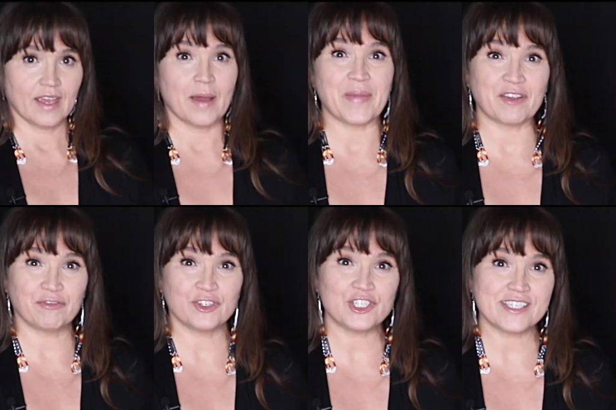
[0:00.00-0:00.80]
My
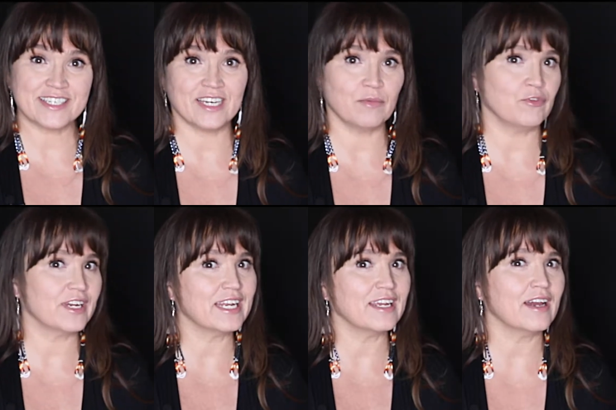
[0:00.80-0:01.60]
first tip for
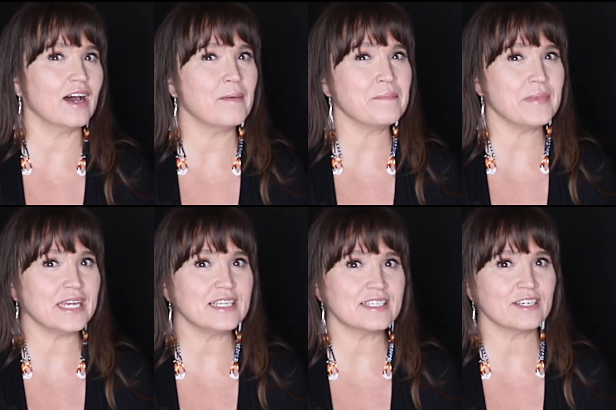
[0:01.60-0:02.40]
getting
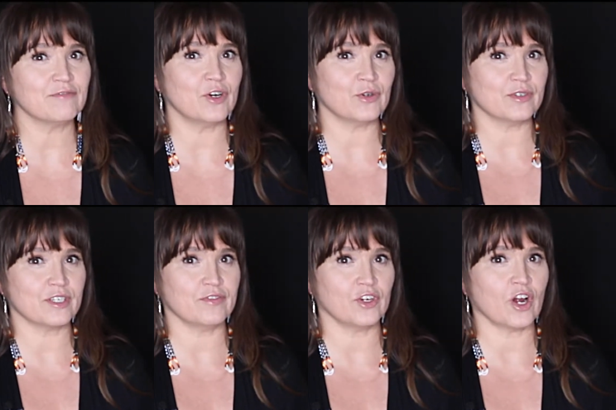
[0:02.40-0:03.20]
amazing photos
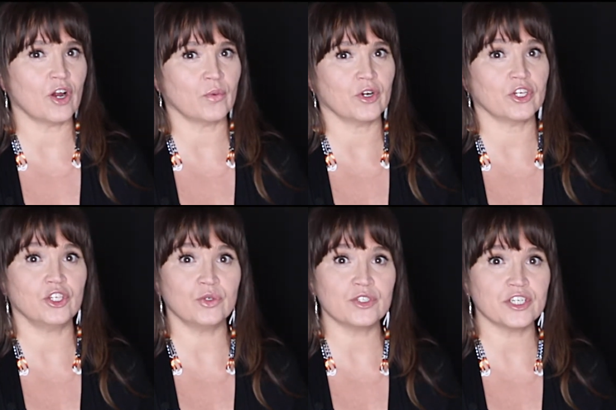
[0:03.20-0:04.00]
of your artwork
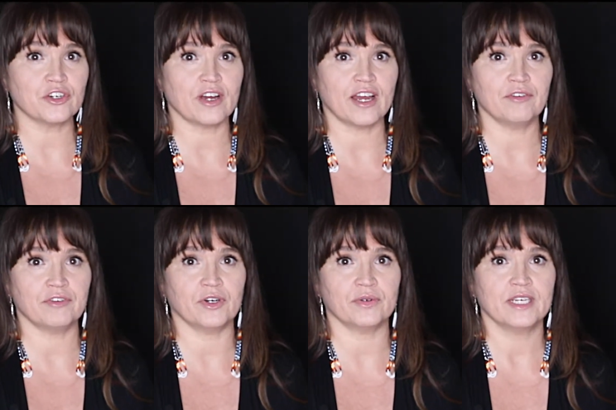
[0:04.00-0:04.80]
using your
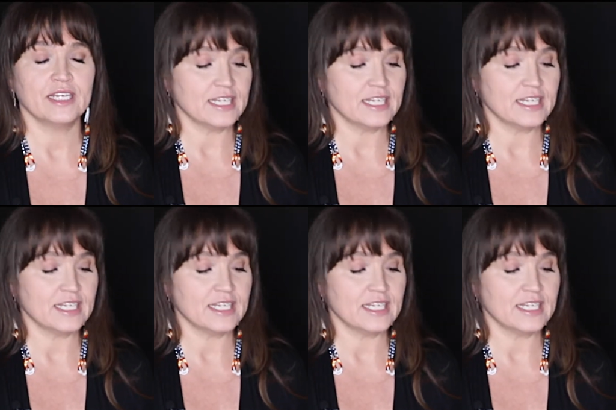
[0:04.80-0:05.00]
iPhone